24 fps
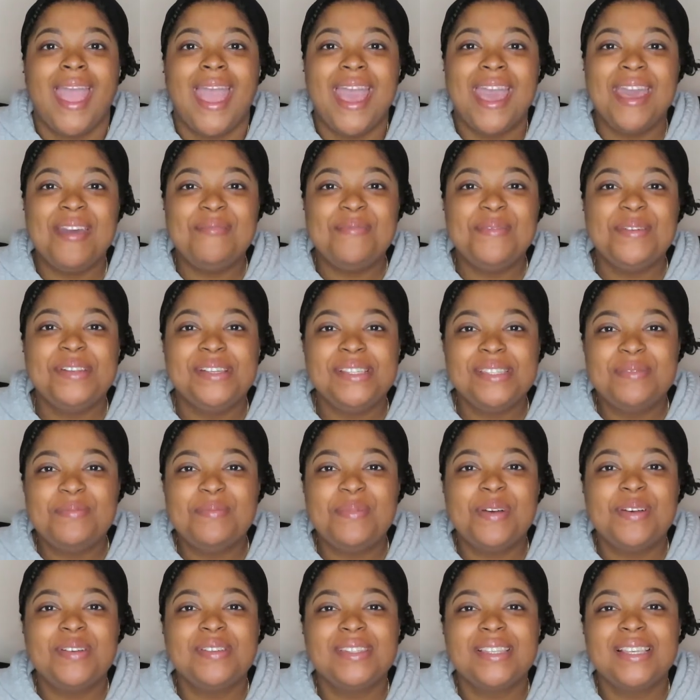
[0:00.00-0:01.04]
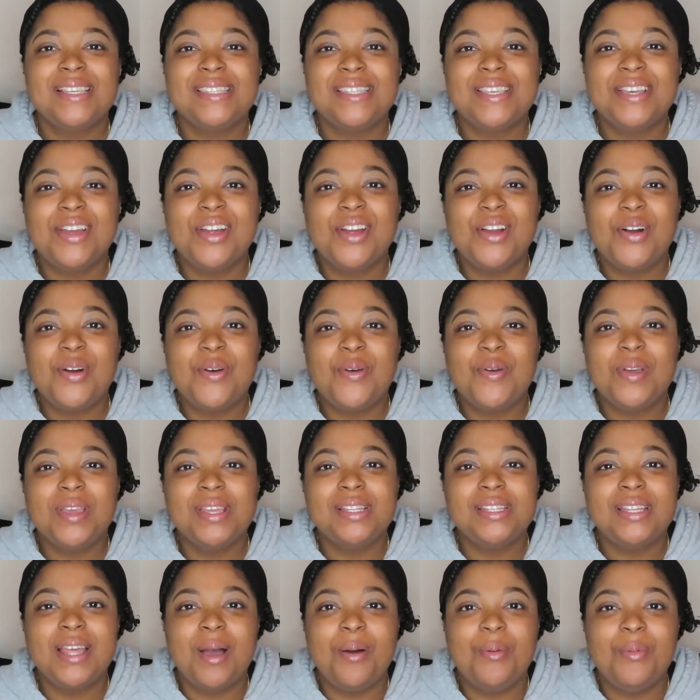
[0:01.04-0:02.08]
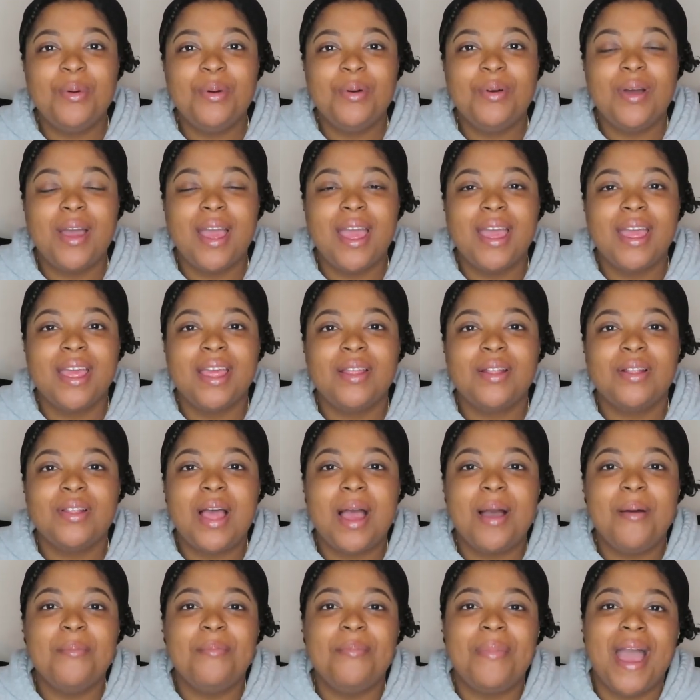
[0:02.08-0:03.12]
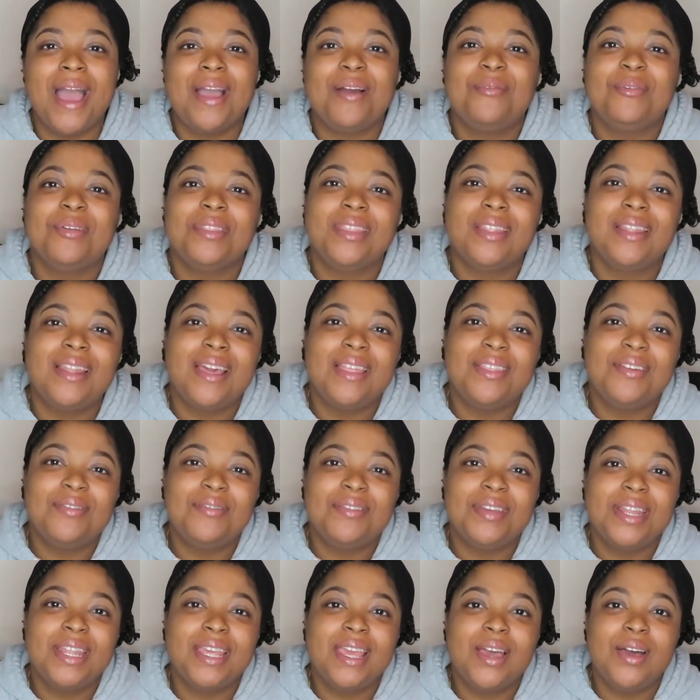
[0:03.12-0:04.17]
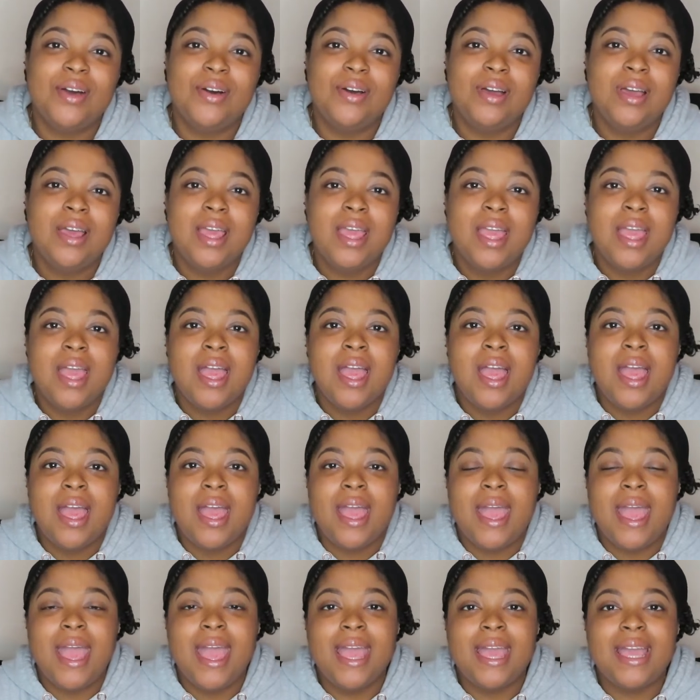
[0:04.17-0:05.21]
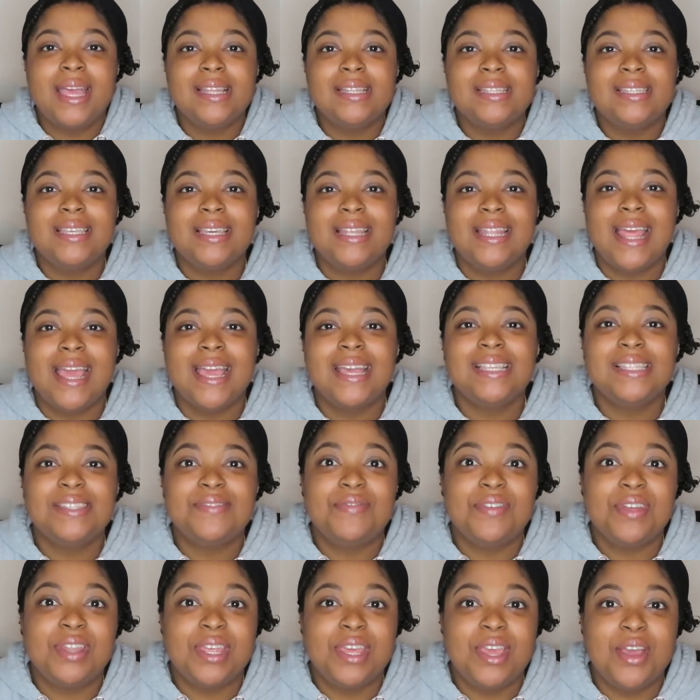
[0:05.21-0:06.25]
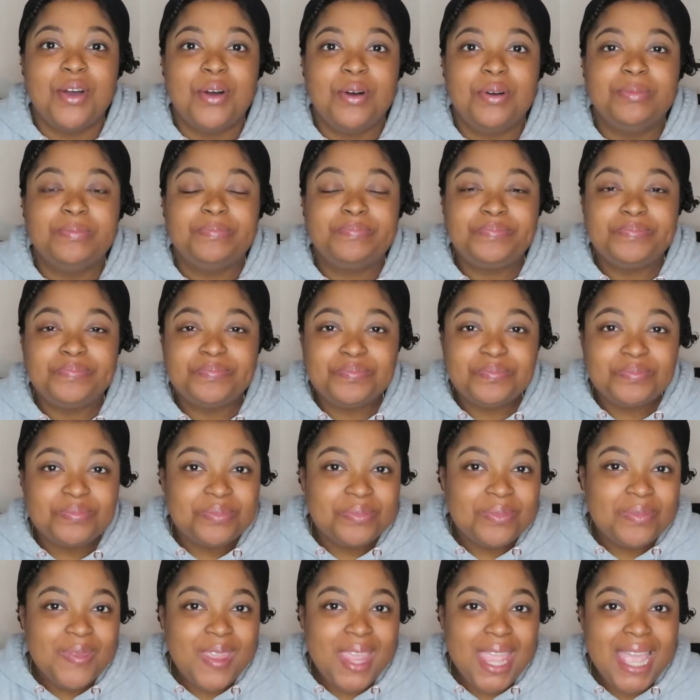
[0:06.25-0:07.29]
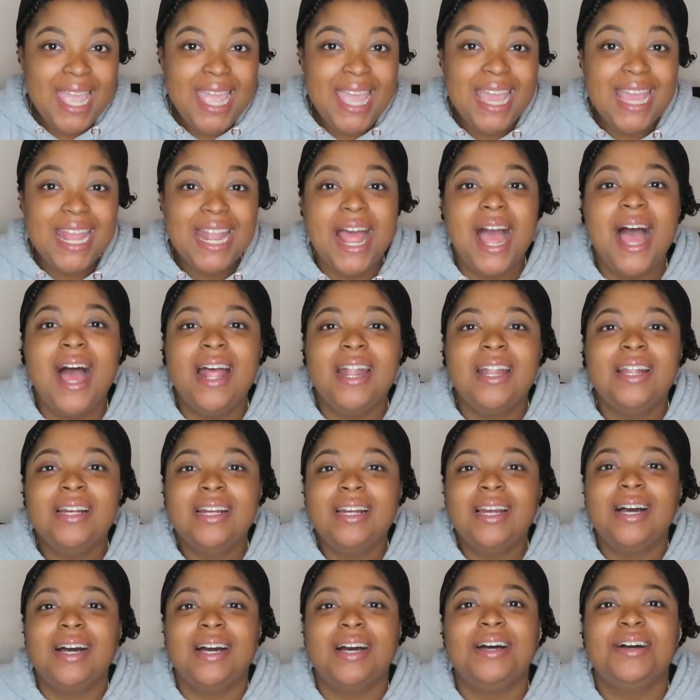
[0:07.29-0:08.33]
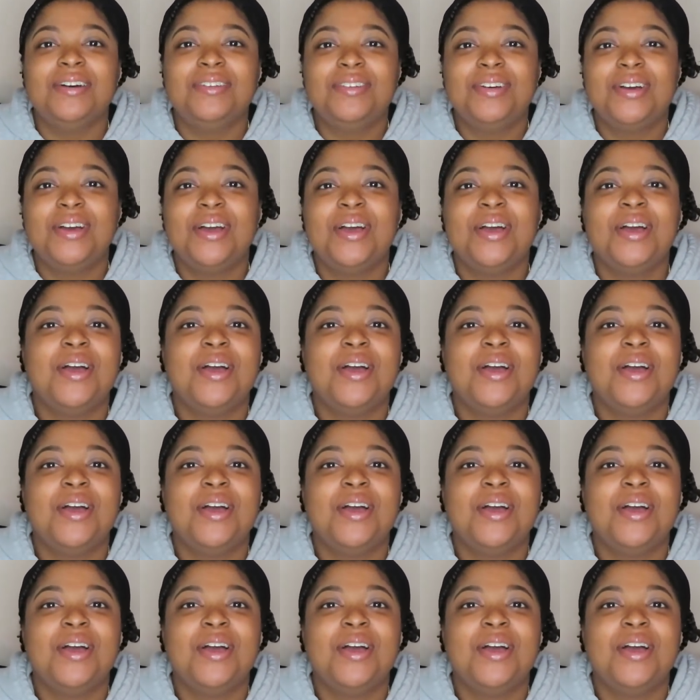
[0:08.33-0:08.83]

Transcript: Hey beauties and bells, it's your girl Queen Damo, and I'm back with another video. And today's video, in honor of